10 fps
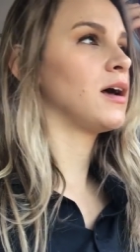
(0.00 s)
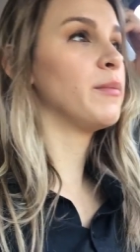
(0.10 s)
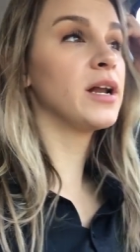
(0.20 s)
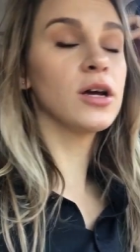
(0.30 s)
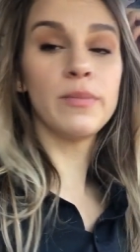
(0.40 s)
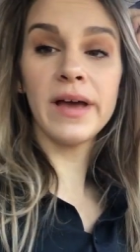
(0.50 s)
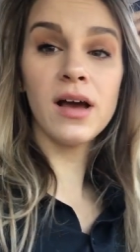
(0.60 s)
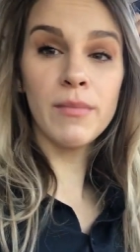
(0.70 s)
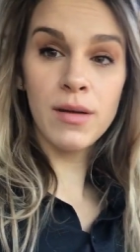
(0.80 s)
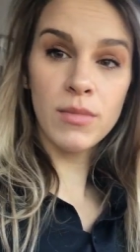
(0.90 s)
I'm gonna go pick
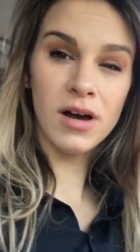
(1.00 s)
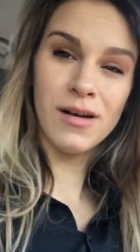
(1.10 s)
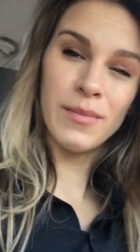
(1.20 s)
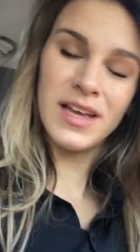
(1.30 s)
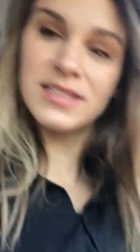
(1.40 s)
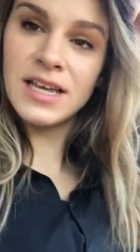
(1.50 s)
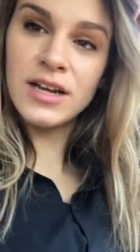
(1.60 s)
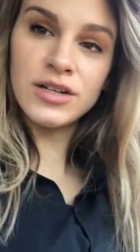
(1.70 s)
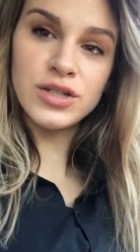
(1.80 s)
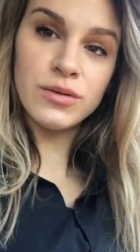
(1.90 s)
up my mom and
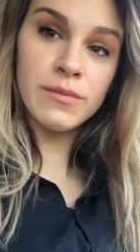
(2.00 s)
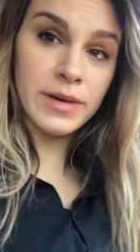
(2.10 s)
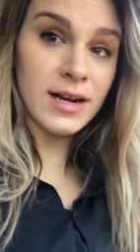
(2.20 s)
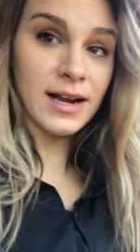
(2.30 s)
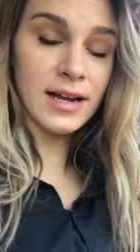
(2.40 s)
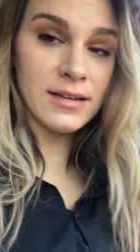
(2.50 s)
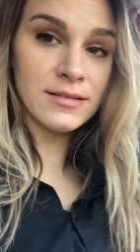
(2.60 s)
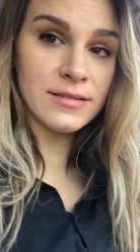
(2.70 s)
take her to a meeting